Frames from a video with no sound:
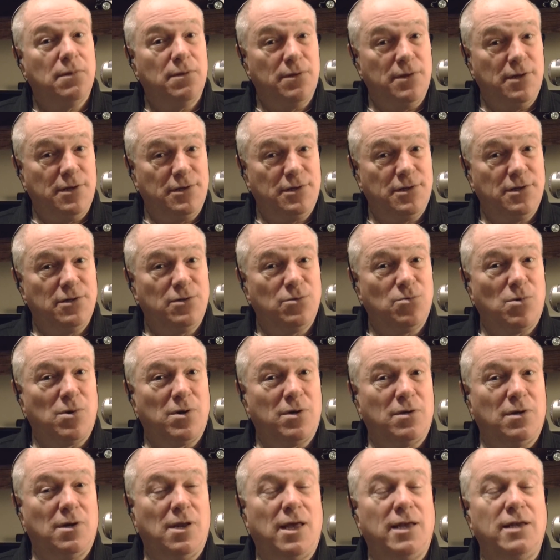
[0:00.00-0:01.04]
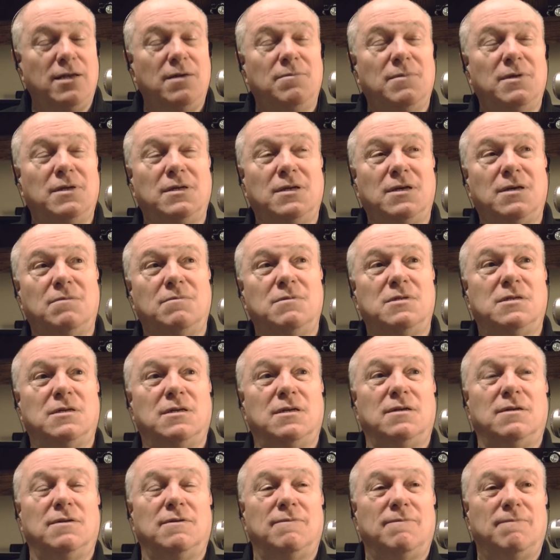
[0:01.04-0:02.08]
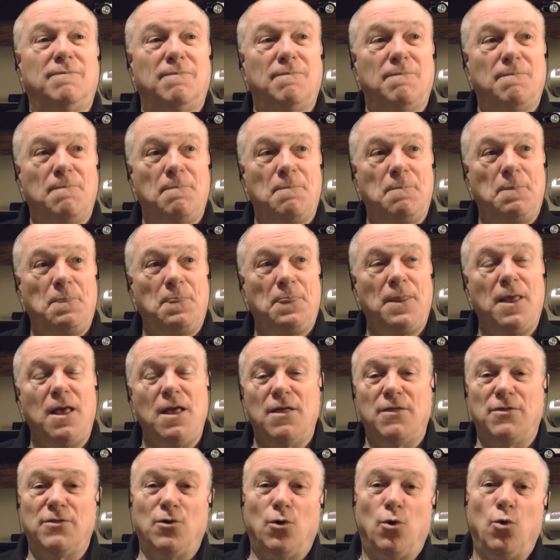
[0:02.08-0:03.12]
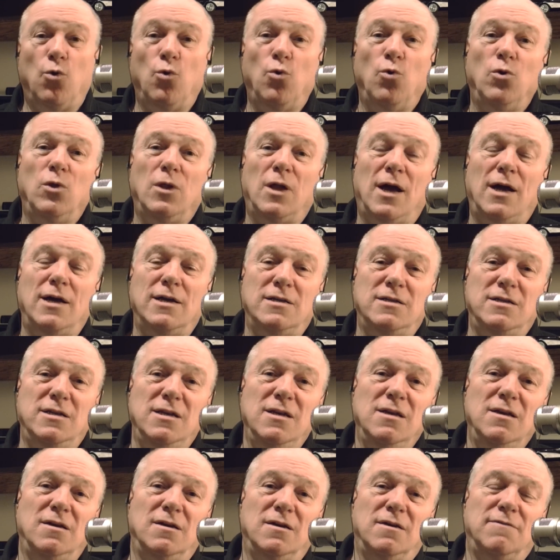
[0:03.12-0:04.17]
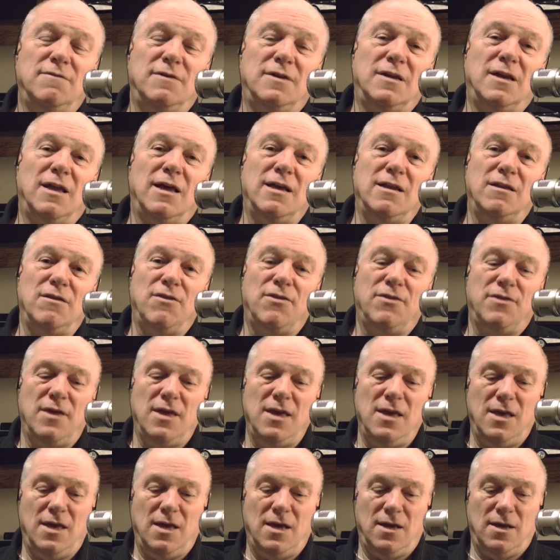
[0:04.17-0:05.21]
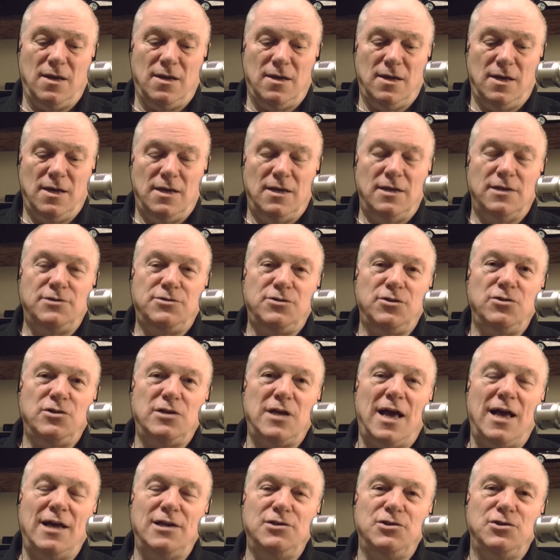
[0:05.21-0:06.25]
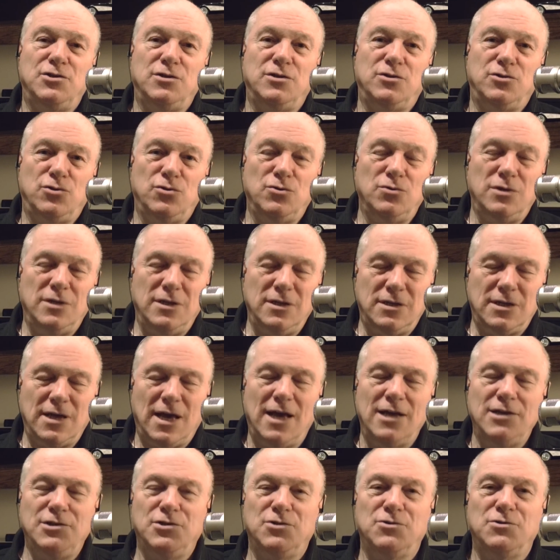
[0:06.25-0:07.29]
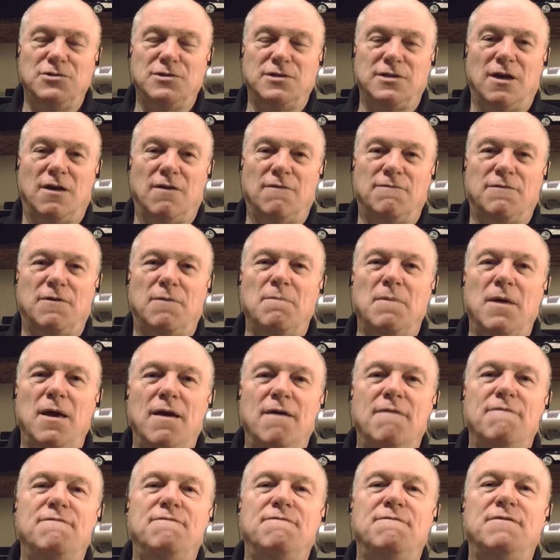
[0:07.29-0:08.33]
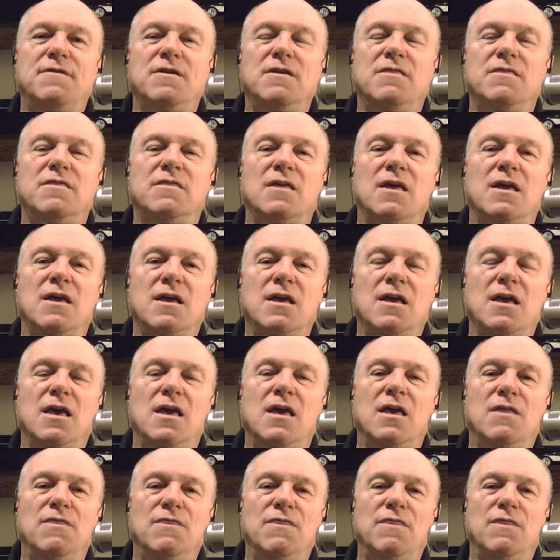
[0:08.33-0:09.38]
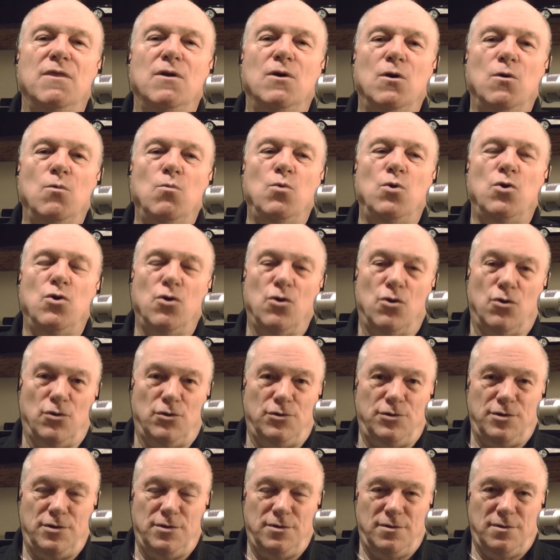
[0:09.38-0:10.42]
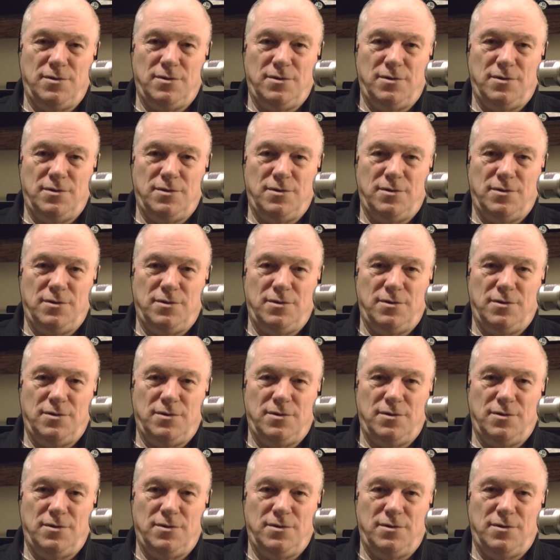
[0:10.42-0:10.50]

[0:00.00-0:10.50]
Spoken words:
This is where enlightenment comes in. The whole idea of enlightened thinking is to detach yourself from everything in the world.